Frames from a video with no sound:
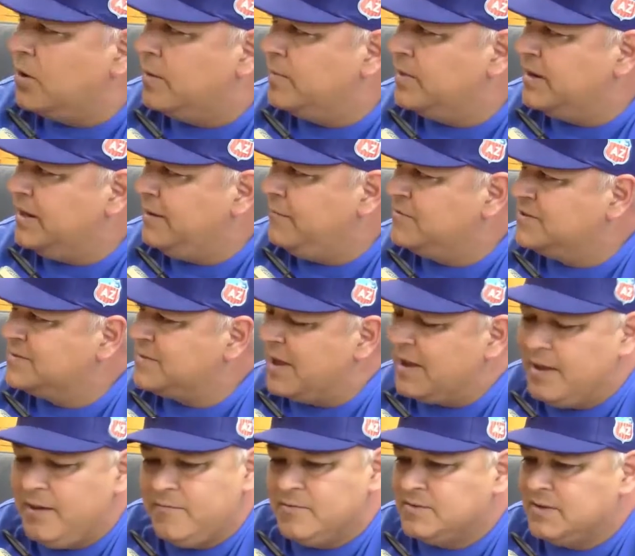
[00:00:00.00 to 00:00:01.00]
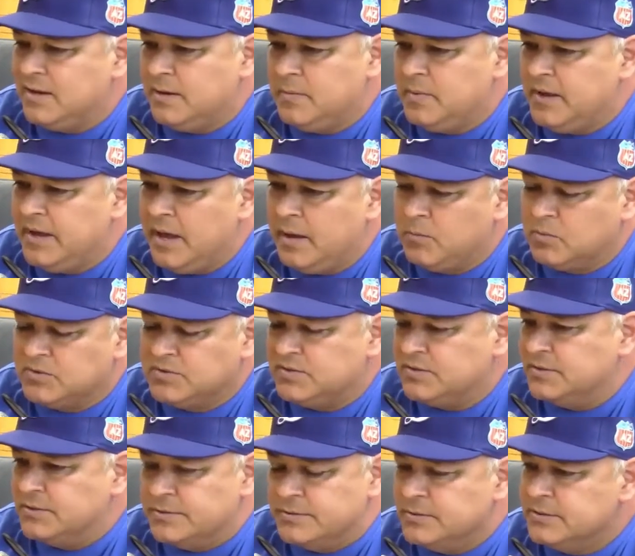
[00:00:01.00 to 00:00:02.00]
But he was going to be able
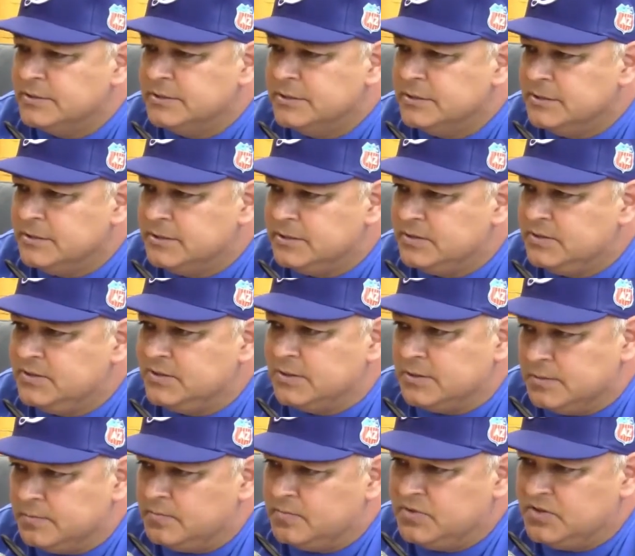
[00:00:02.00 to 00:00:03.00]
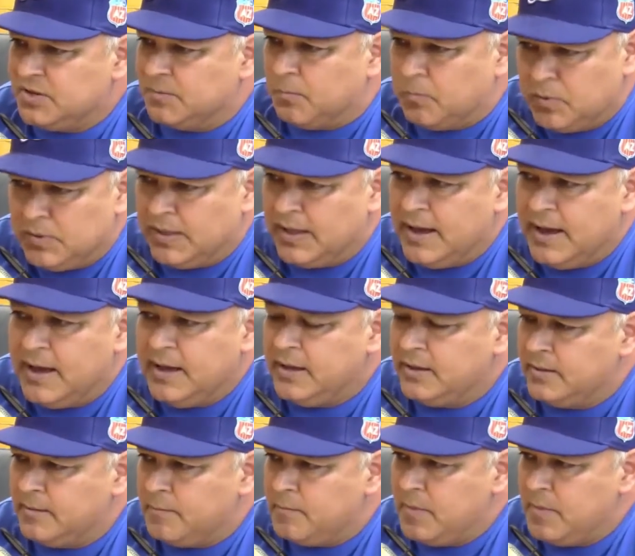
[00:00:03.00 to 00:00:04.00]
to play in the